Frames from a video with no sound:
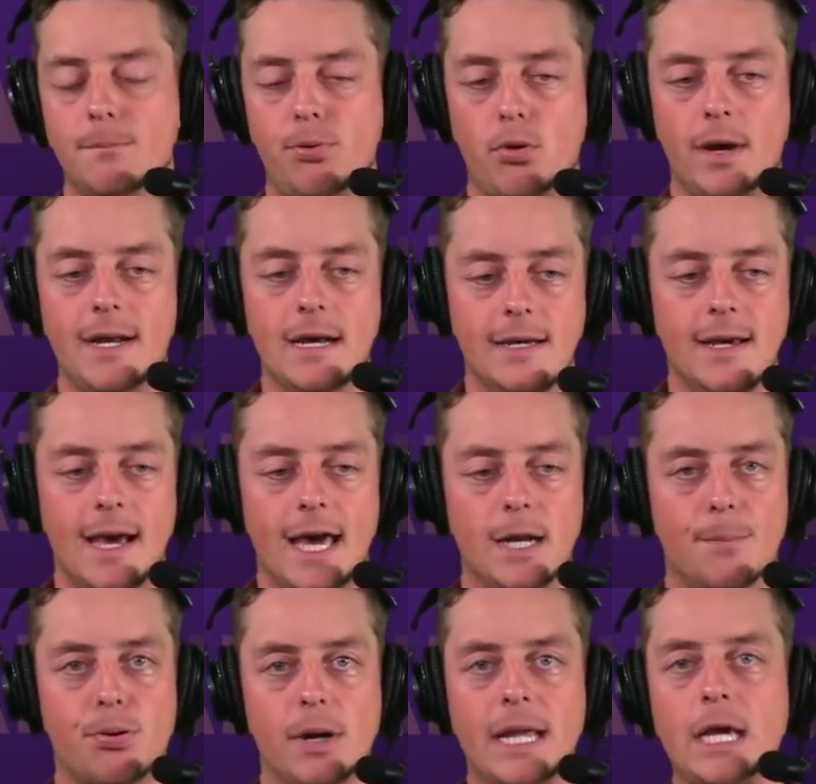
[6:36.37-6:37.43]
point and
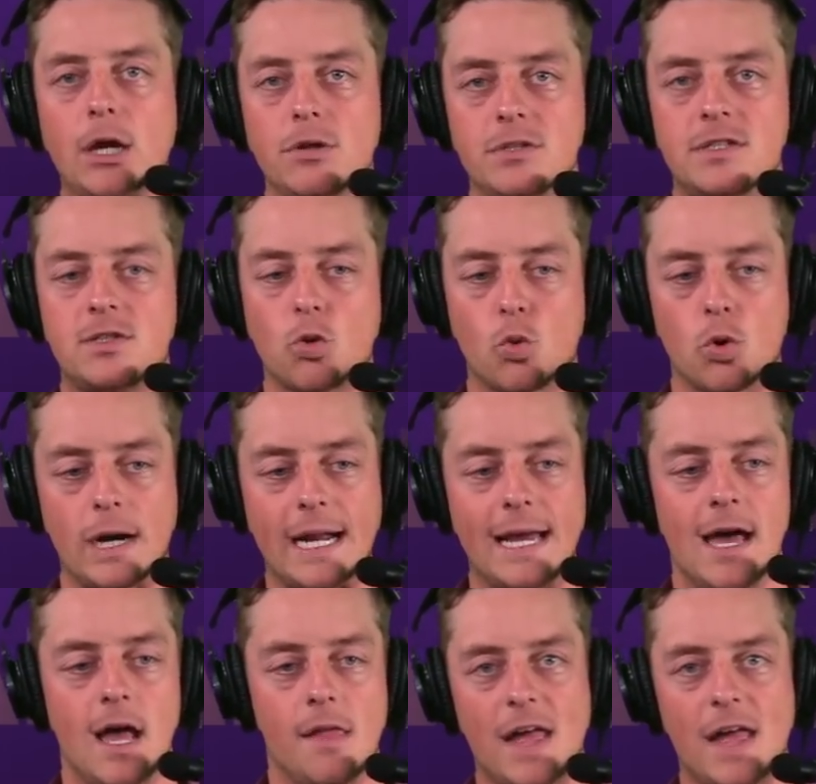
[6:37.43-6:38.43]
a pretty good story.